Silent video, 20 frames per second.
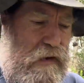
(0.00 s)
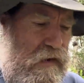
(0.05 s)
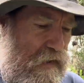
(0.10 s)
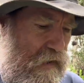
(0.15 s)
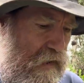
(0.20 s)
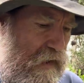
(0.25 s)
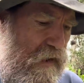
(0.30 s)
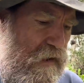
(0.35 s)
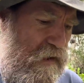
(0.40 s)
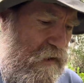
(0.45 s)

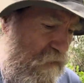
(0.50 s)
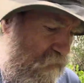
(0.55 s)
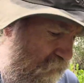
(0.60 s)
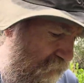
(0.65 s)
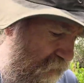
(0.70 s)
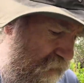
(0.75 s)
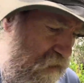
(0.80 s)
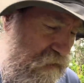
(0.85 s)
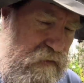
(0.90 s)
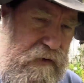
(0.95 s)
and you're
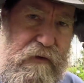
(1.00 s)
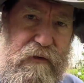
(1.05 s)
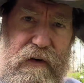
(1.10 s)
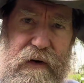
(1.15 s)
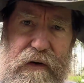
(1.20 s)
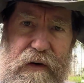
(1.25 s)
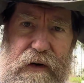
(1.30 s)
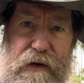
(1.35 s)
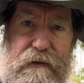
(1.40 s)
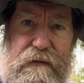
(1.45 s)
ready for
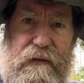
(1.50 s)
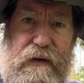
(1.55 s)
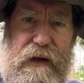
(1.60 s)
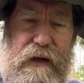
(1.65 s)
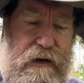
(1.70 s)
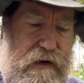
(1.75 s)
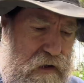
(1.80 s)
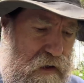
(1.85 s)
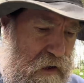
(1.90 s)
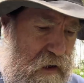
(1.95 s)
such an
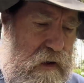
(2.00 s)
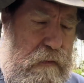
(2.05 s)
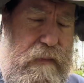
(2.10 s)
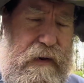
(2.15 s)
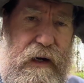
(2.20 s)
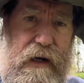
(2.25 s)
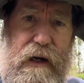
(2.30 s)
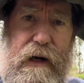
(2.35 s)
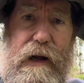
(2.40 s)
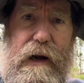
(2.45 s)
event,
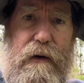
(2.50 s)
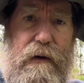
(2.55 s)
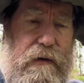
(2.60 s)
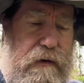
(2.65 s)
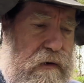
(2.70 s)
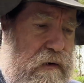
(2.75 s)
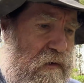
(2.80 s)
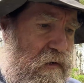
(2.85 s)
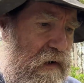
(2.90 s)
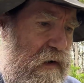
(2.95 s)
depending how it
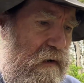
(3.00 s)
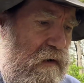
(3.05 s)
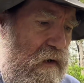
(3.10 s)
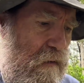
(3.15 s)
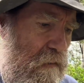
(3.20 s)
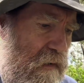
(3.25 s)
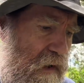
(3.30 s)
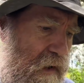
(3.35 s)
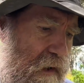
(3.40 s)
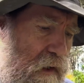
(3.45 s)
turns out to
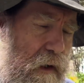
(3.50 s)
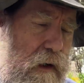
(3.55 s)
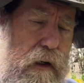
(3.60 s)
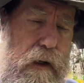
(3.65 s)
be.